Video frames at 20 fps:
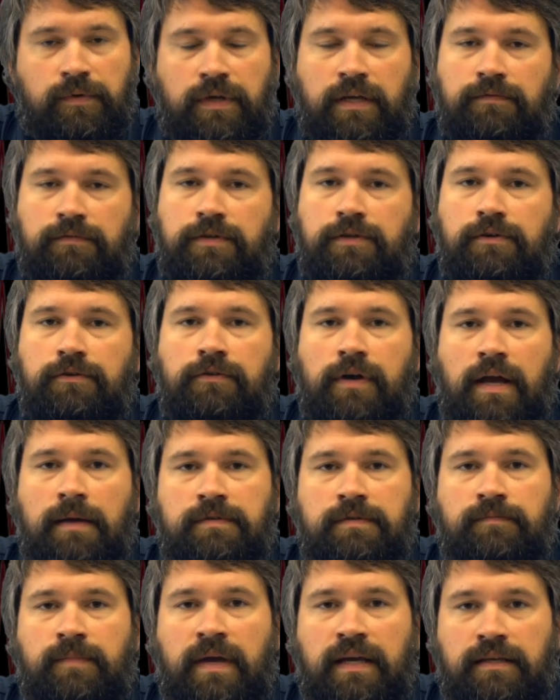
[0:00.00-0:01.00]
give 2
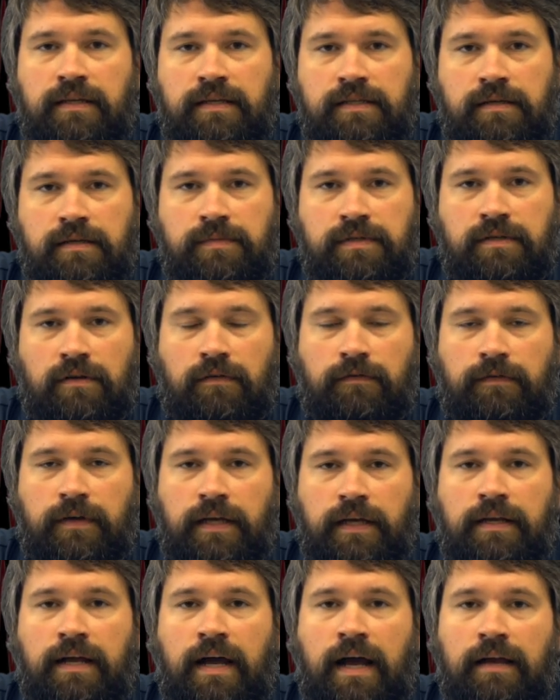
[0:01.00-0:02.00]
grams of magnesium
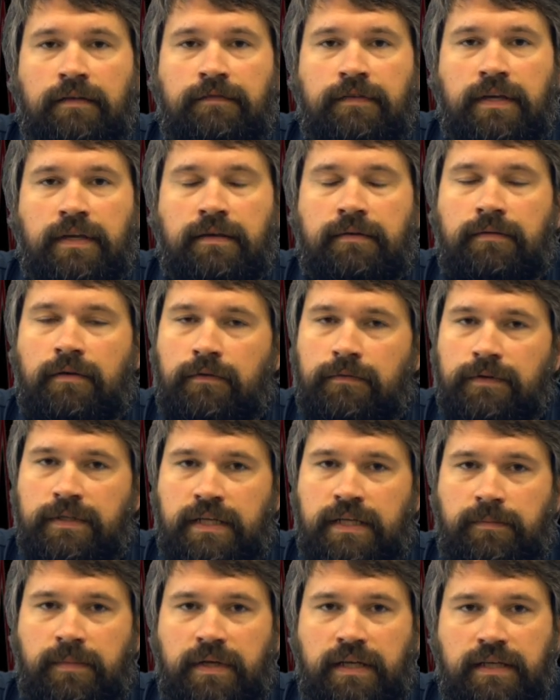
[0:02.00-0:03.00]
sulfate IV over
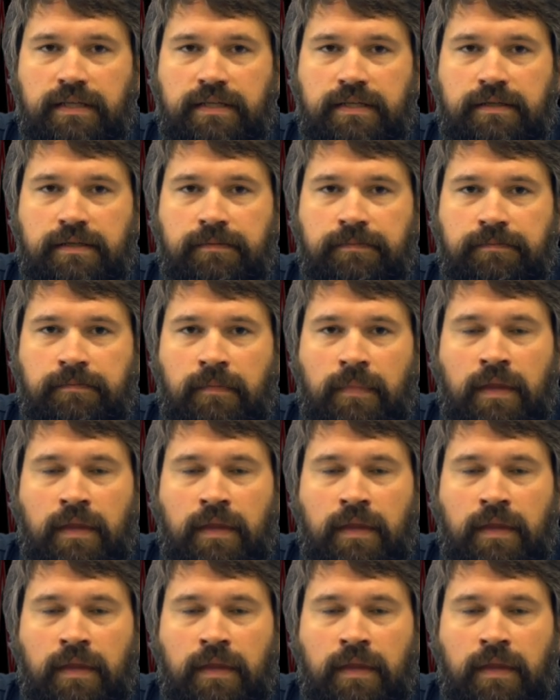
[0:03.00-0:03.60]
10 minutes.